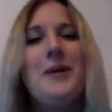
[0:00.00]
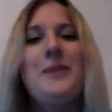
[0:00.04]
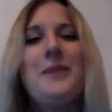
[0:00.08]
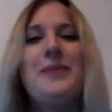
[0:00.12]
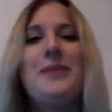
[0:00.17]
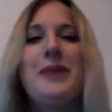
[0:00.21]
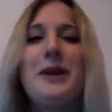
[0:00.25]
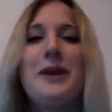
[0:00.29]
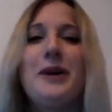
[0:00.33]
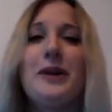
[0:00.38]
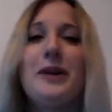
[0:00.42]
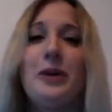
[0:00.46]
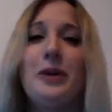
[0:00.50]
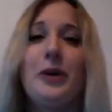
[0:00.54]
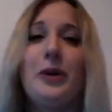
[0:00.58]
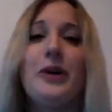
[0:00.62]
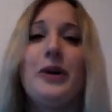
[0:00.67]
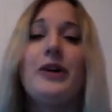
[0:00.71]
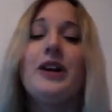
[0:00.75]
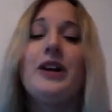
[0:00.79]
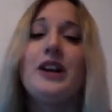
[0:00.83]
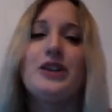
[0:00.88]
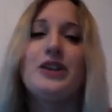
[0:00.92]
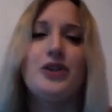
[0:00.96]
your lawyer
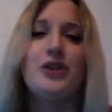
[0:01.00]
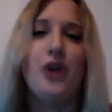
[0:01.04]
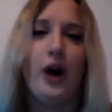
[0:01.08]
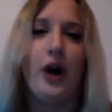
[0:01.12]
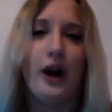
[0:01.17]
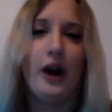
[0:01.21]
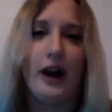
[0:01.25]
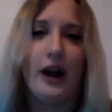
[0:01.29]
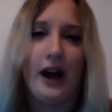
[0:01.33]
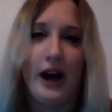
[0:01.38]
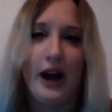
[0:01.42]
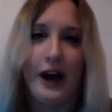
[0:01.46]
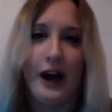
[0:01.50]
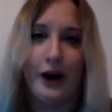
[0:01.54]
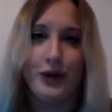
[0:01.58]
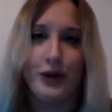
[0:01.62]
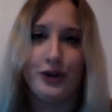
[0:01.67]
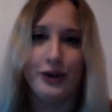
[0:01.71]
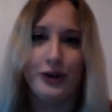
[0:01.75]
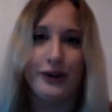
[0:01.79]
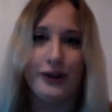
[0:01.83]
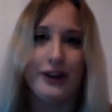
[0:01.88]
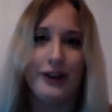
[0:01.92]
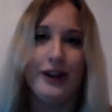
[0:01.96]
is not
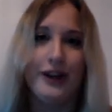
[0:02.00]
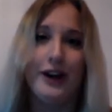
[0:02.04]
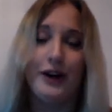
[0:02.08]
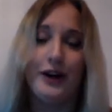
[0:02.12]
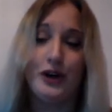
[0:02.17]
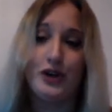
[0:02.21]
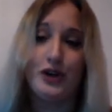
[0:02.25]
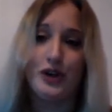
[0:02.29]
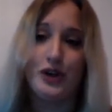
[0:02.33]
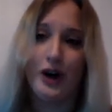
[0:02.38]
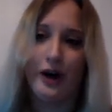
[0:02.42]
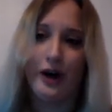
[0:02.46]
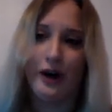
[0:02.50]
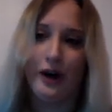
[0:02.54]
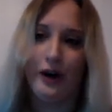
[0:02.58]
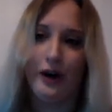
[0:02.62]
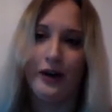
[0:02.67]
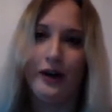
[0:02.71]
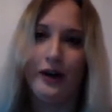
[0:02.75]
actually a shark.